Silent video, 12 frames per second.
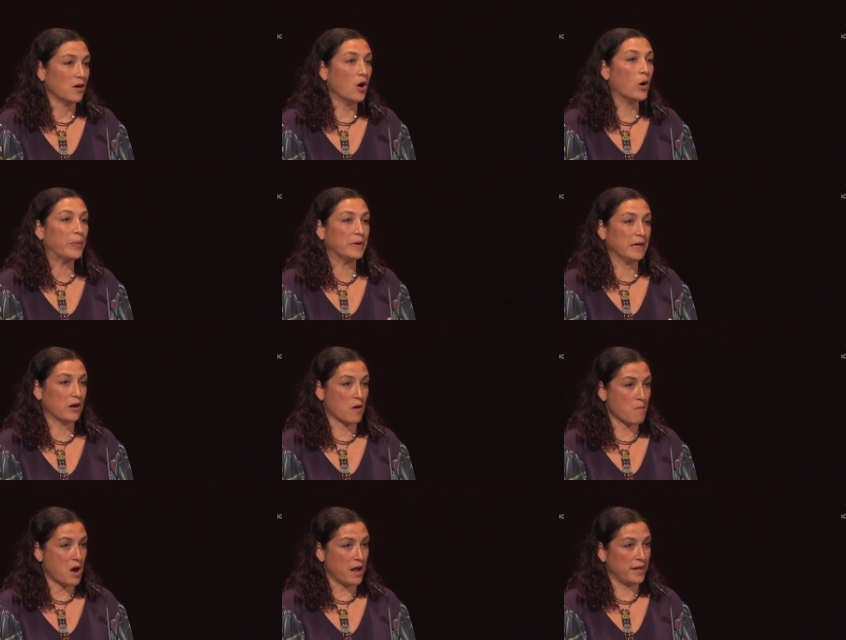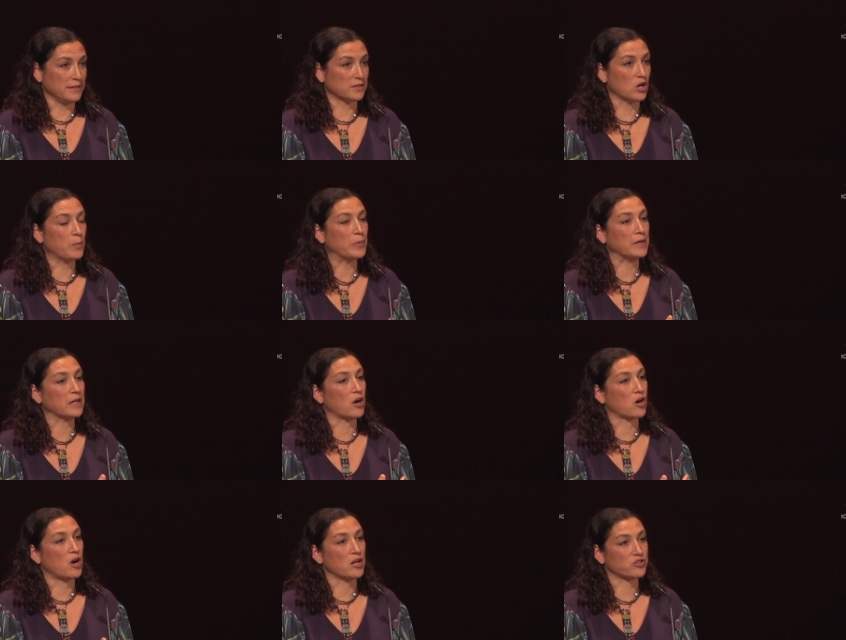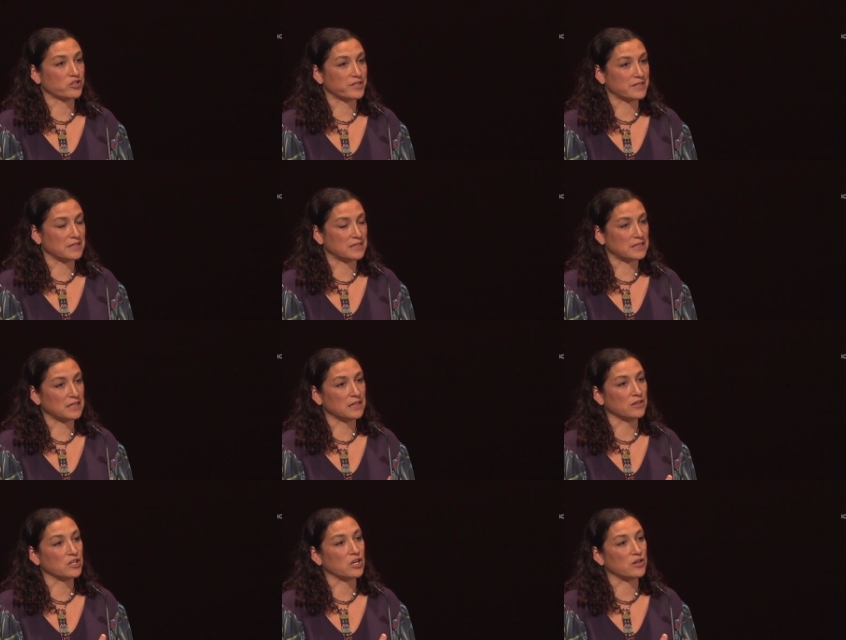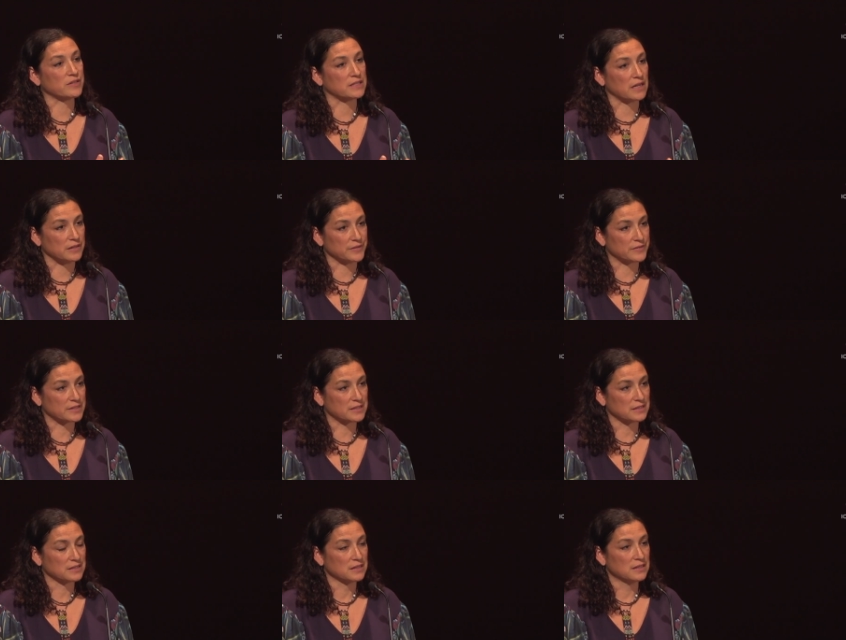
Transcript: Opening our minds, opening our consciousness, healing ourselves.